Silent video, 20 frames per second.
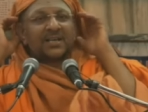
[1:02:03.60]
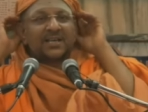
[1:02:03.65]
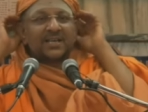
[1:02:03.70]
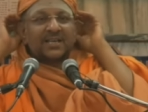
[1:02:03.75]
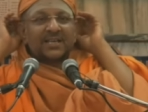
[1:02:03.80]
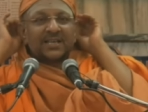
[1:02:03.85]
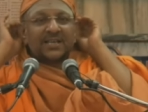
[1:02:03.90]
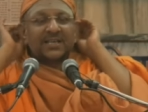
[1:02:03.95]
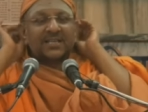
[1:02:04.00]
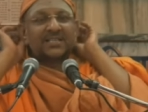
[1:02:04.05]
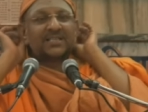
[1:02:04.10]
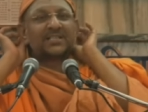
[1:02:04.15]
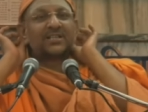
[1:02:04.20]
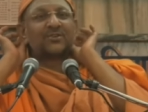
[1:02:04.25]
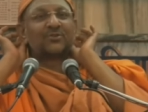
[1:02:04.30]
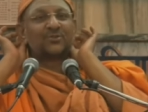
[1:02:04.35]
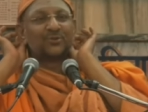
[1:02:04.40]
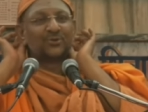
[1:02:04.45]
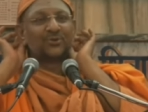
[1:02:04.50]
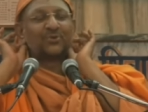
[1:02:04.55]
He is
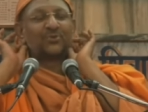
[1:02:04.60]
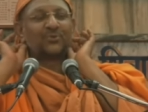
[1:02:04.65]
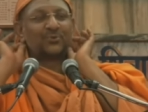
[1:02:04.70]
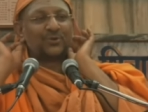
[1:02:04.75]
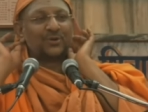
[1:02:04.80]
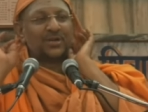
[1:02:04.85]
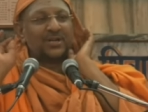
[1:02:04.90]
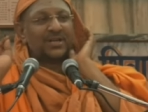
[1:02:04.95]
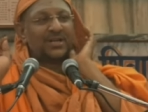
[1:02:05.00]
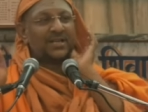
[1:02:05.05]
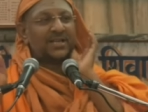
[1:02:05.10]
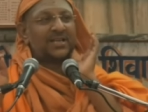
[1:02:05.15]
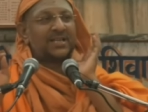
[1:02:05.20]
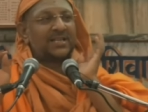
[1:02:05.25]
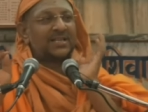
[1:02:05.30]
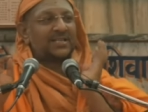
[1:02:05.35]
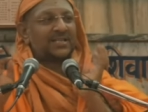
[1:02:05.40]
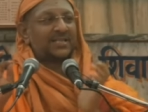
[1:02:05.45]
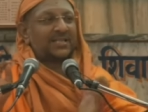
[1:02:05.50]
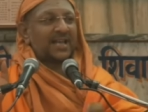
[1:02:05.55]
the guru.
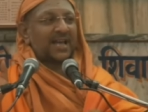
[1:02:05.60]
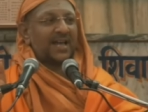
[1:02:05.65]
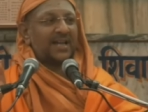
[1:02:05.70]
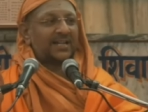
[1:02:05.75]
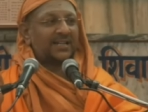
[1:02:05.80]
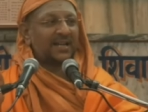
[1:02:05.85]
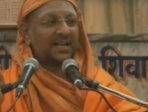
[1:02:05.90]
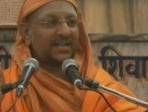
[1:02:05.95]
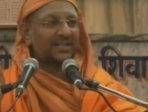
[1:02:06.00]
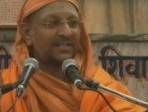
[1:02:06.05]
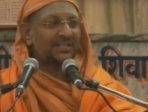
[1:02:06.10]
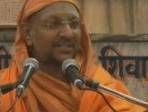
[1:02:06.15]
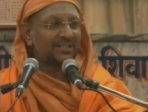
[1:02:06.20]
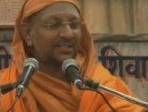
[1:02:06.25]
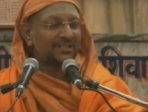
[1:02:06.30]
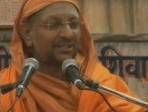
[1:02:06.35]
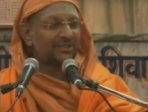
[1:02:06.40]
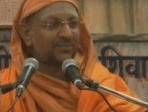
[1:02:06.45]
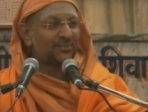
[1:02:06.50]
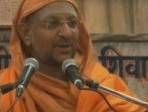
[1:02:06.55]
He is the
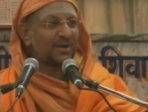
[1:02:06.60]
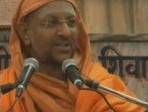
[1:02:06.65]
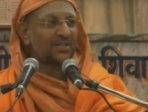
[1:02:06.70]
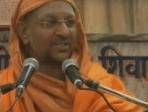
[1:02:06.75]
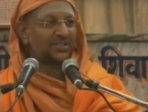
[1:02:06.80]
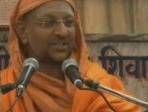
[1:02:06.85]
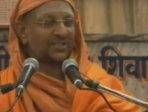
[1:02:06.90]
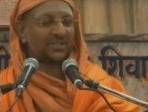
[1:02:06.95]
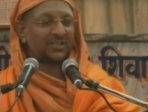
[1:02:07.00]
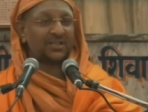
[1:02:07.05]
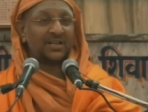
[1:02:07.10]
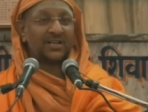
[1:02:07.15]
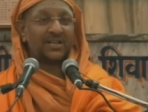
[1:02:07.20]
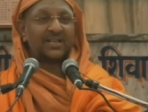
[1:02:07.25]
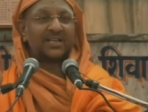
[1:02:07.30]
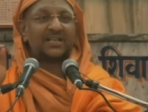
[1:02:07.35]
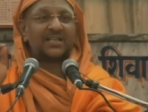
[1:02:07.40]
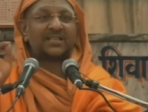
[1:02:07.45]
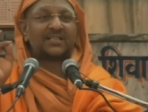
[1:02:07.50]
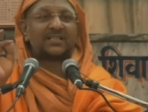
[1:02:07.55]
enlightened master.
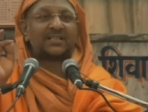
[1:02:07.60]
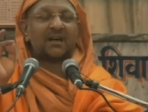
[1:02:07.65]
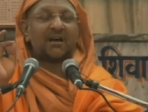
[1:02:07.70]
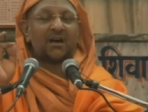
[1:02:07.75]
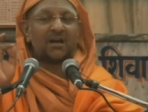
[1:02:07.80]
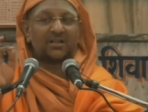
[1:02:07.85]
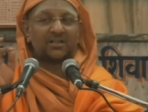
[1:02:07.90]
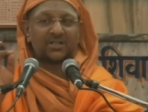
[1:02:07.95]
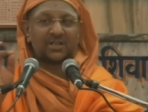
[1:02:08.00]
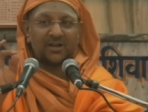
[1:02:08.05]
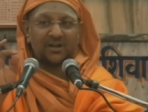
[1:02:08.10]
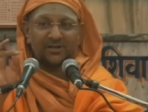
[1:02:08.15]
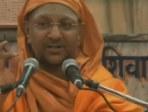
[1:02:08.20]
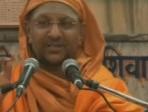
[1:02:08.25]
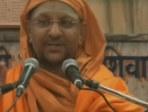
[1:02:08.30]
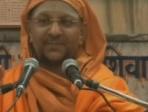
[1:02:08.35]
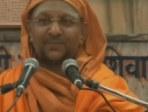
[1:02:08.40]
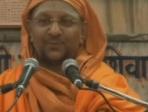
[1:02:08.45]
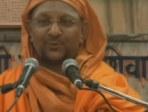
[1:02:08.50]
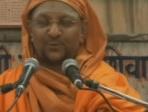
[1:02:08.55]
He is the
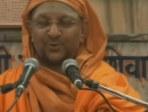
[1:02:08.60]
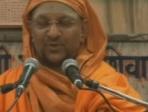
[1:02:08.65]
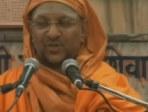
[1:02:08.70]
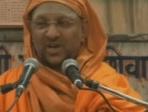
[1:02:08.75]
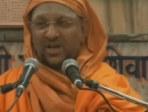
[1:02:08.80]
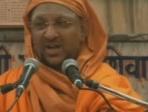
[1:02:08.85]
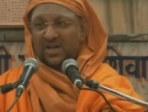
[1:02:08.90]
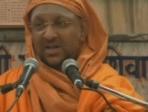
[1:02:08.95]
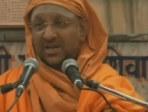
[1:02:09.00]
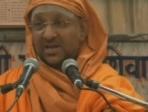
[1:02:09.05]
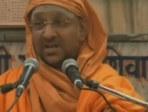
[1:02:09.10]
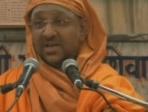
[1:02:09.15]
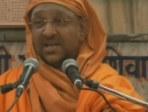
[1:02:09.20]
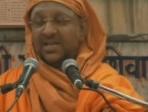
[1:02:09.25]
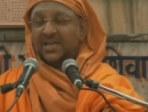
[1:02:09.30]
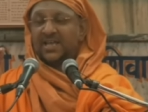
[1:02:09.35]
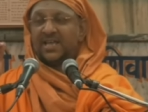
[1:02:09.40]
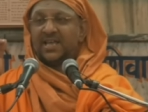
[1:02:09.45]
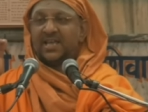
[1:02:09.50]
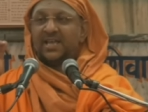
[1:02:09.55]
acharya purusha.
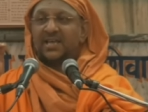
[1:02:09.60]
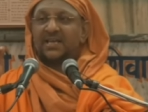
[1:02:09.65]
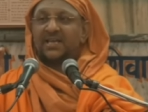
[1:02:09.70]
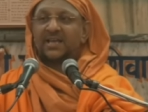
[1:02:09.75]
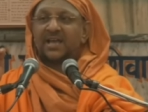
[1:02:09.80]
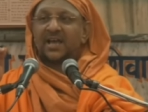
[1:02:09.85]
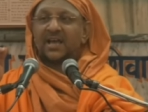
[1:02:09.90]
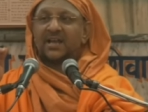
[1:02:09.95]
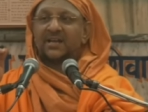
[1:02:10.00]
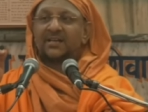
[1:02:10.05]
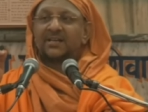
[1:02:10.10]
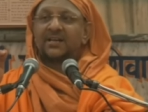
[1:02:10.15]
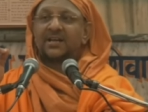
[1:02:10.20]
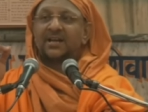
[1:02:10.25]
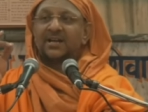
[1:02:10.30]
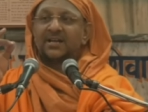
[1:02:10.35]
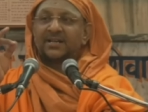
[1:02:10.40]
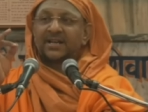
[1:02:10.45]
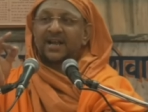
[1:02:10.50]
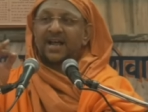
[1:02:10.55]
He can
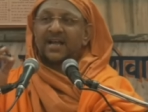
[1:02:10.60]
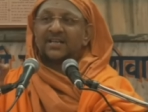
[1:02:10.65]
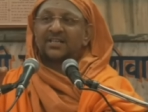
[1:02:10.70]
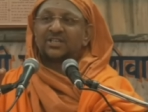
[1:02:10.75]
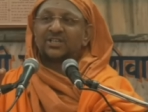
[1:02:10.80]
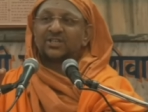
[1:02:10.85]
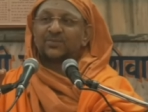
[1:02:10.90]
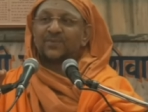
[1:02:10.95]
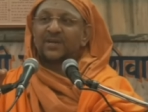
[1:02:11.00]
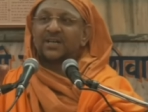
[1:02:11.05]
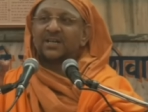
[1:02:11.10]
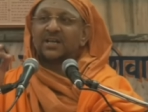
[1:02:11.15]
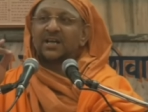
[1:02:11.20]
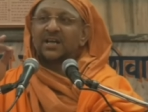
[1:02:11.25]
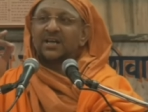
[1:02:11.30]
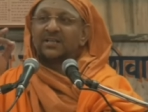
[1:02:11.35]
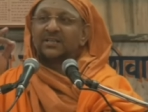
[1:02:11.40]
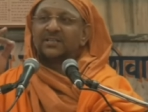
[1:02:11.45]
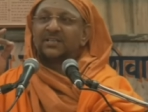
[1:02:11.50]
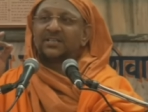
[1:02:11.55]
transmit
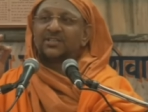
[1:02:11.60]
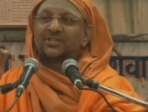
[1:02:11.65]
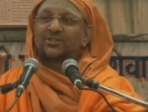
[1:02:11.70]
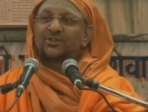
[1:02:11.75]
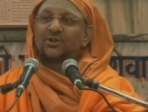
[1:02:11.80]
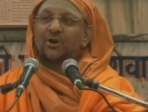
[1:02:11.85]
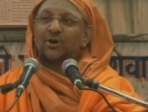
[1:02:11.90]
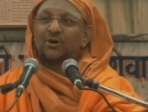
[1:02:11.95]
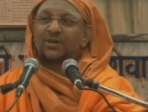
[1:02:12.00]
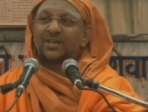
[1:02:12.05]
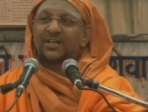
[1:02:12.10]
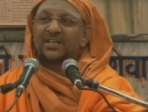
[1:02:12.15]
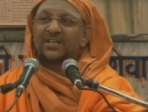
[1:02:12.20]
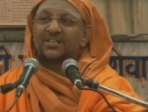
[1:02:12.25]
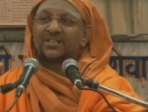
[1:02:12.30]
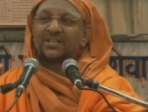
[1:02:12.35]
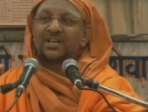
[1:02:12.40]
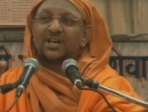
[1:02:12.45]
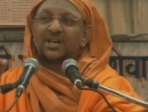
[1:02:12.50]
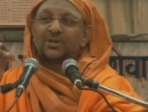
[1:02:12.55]
this
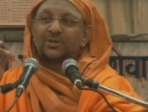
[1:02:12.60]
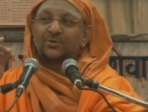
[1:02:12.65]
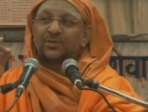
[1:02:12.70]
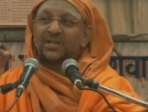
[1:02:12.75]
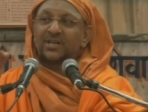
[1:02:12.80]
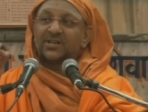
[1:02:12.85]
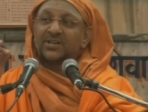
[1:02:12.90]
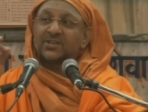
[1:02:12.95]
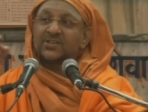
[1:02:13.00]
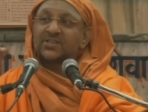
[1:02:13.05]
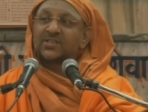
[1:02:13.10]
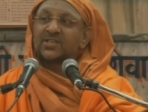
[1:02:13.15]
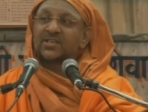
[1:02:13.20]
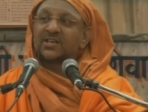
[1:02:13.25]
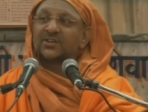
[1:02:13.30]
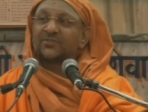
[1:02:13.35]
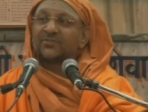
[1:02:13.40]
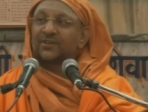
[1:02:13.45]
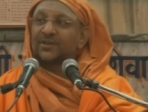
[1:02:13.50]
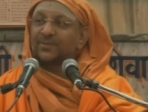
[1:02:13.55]
knowledge to the
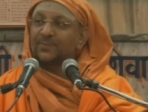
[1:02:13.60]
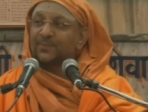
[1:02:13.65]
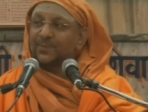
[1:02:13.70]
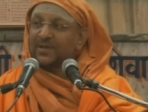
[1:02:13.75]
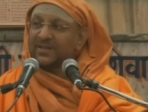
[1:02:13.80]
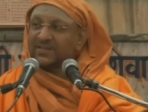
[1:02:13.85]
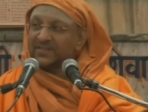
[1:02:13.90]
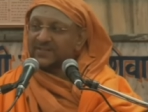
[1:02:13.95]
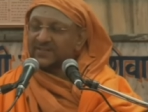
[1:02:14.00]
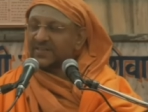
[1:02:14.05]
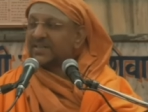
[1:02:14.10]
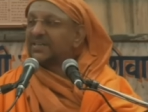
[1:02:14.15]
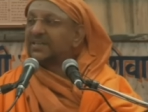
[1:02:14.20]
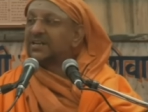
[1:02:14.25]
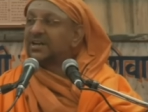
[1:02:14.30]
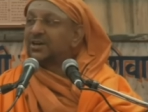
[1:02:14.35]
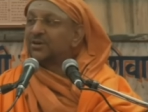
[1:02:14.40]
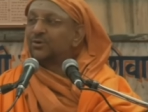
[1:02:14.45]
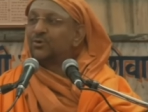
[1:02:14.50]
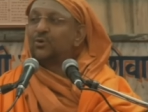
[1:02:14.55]
deserving person.
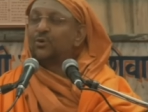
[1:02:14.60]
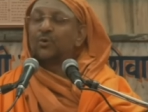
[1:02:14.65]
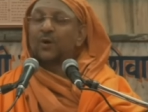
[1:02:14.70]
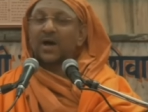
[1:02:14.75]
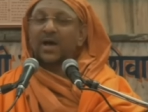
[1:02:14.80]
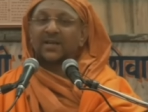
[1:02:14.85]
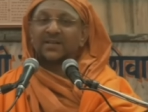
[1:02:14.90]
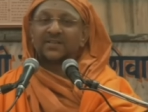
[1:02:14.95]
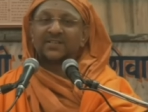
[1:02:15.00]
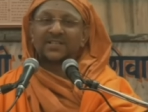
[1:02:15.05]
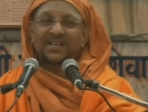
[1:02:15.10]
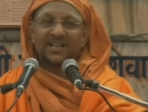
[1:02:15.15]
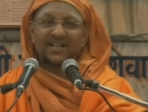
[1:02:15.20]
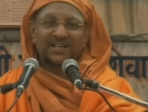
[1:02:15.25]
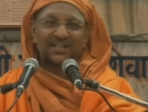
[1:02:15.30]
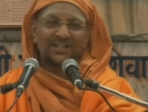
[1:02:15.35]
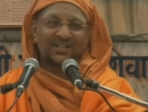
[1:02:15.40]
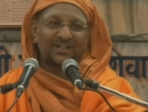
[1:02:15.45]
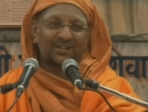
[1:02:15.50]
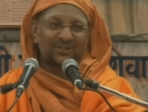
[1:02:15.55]
Go and
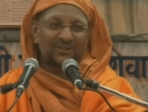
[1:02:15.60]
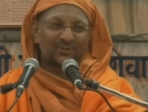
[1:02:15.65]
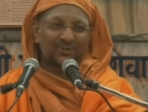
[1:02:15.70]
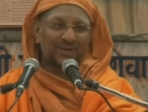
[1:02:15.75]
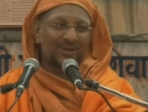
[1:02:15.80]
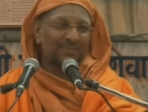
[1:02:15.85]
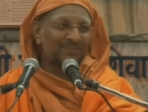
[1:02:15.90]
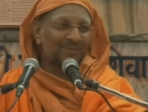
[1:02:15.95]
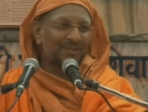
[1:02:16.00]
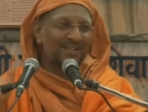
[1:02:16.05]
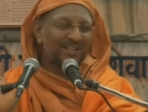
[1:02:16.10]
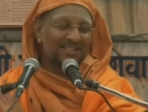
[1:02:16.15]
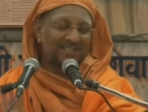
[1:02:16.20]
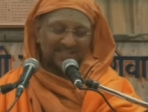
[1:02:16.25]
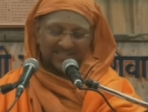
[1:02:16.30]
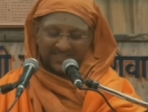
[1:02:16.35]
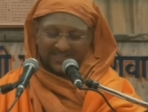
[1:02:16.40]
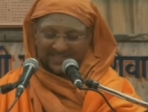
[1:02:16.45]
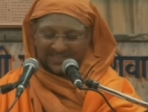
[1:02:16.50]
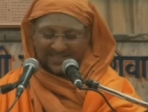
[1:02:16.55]
surrender to him.
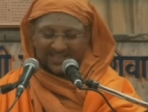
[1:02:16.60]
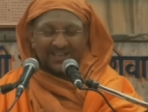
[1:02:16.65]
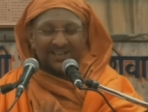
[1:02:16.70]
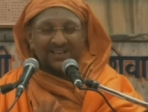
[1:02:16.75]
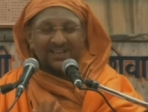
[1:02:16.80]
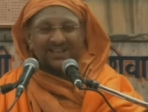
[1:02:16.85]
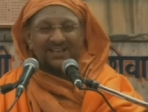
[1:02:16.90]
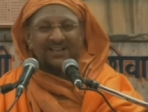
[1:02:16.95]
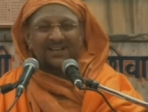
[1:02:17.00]
This is the